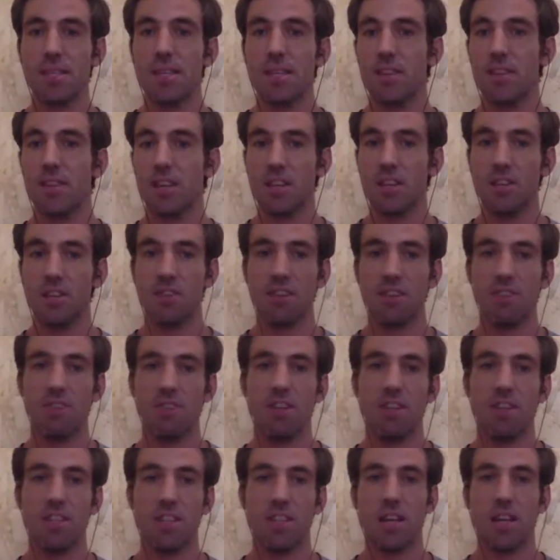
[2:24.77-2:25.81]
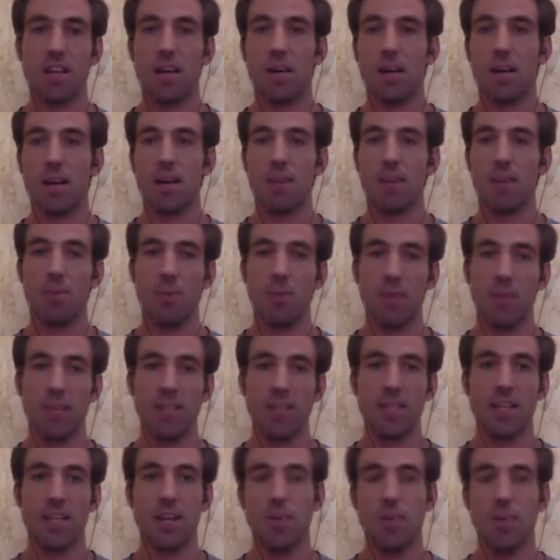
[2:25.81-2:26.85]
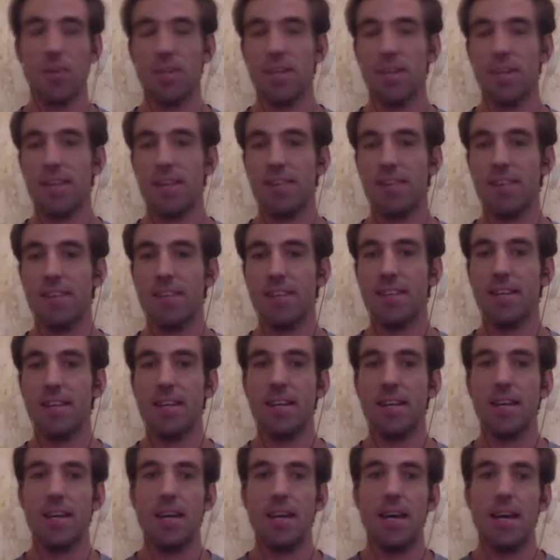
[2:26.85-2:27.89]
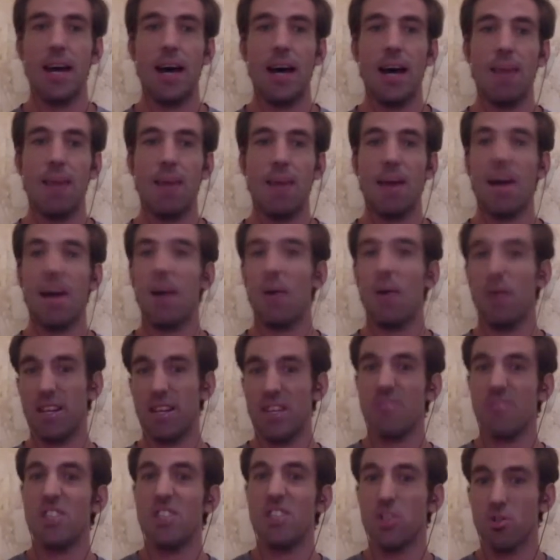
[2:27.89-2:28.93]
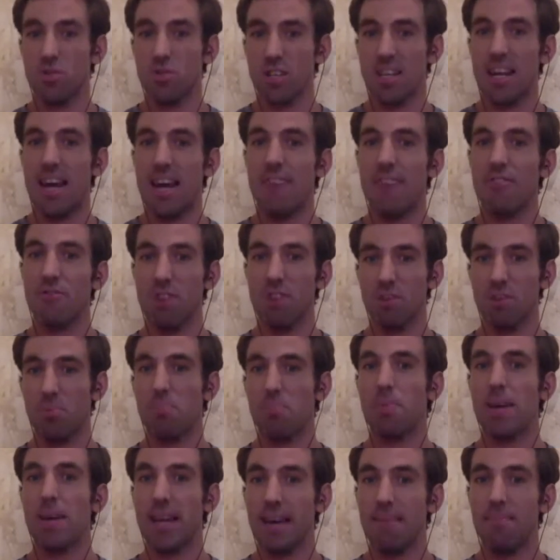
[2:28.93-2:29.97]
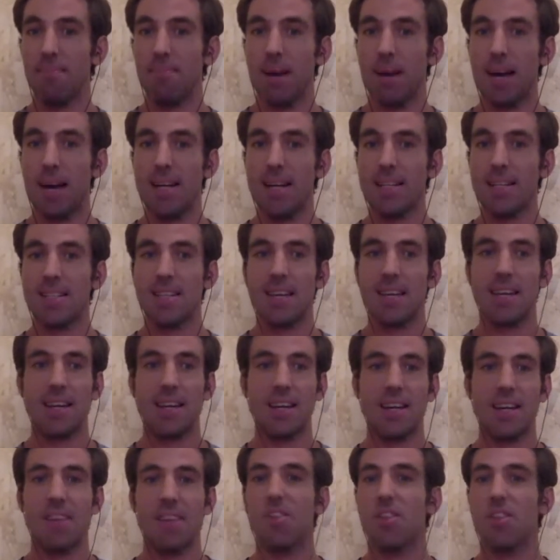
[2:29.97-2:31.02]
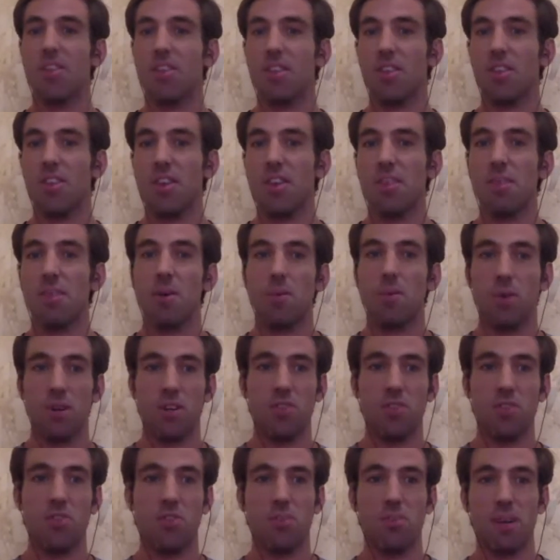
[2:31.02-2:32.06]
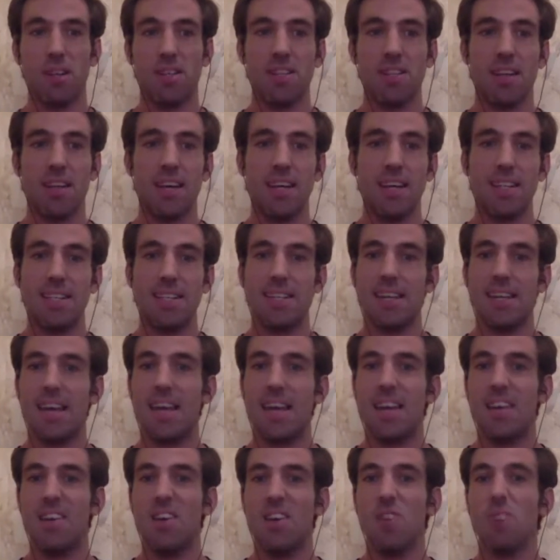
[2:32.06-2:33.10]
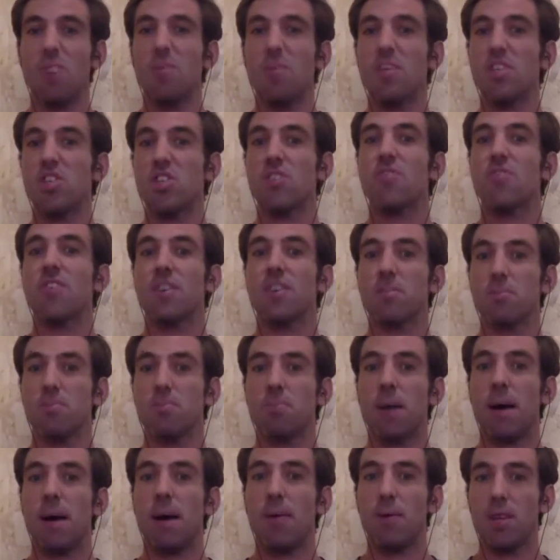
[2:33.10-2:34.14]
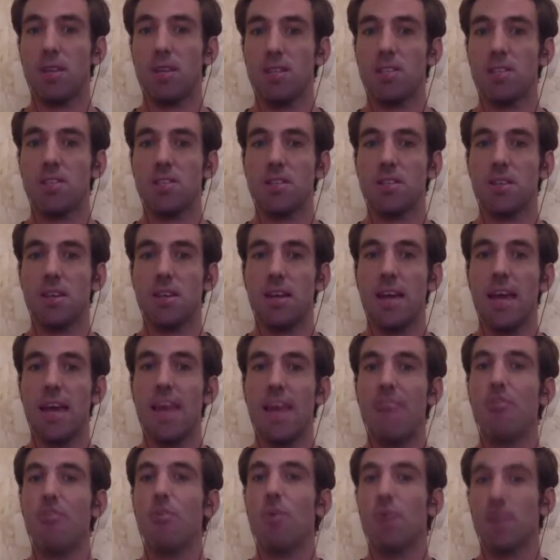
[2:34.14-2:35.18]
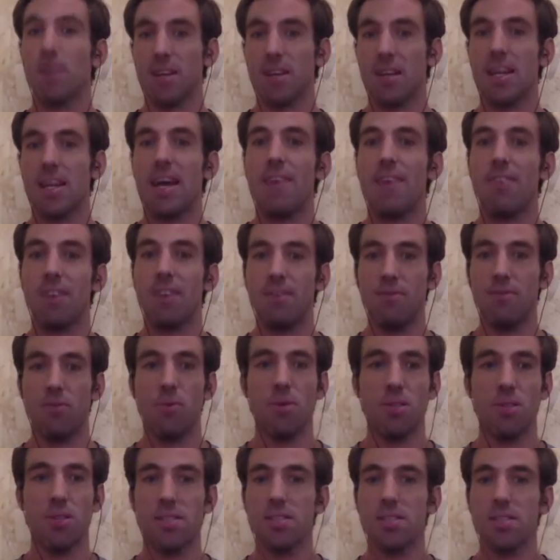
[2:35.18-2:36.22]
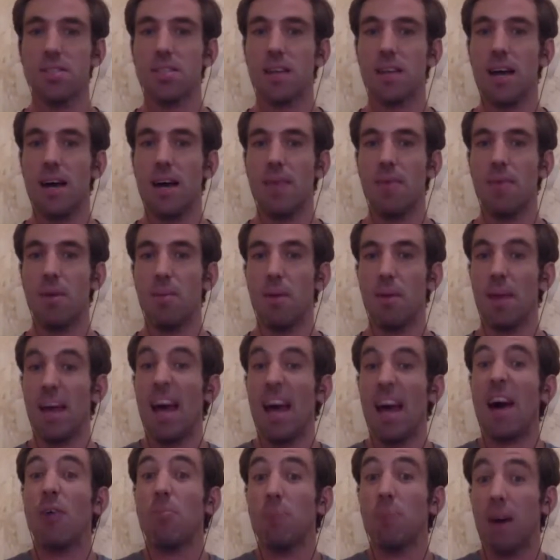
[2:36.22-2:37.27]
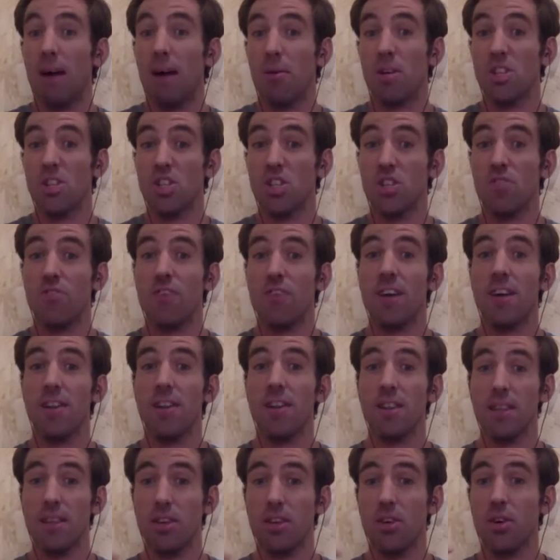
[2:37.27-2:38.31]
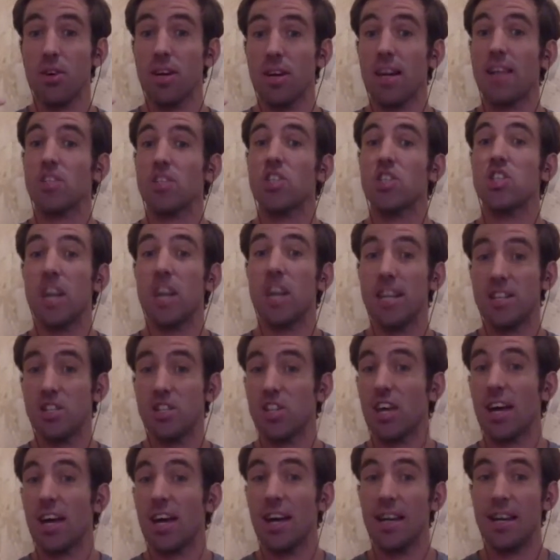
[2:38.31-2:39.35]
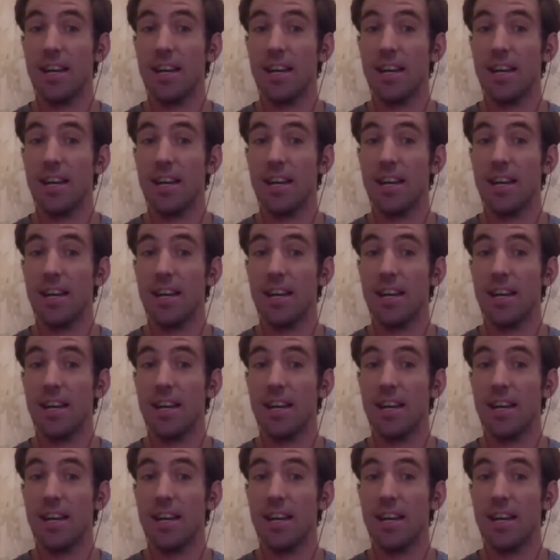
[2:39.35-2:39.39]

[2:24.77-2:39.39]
kind of the Green Runners a couple of weeks ago with David, how individuals can have a real big impact. And kind of the theme I want to talk about today is that nobody should feel powerless. Everyone can have an influence, and no matter how powerless you feel, you can actually change that